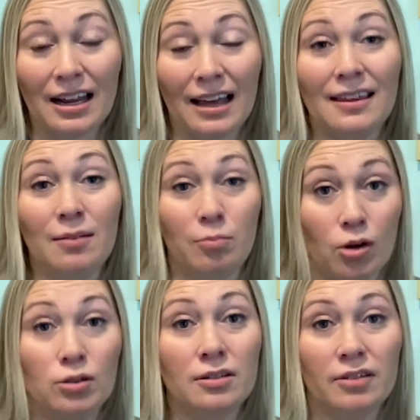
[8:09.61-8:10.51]
I think
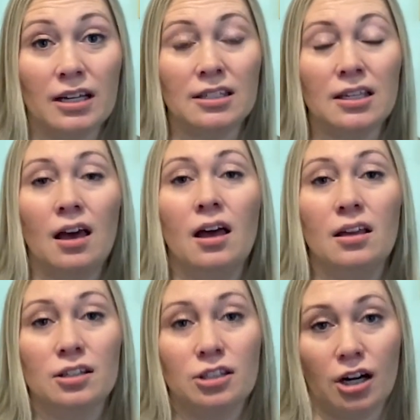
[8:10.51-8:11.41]
most of us
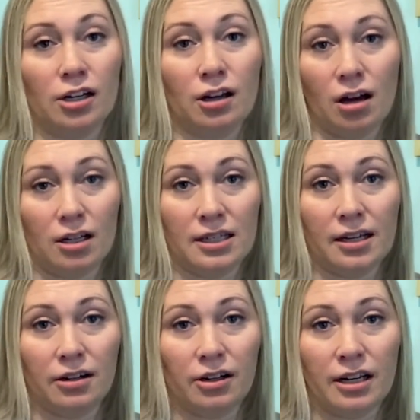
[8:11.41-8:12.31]
started
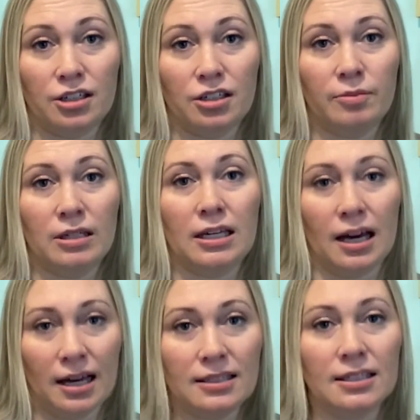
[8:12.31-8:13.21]
content creation
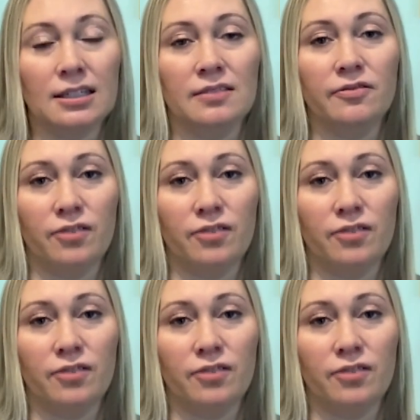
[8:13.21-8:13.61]
because it is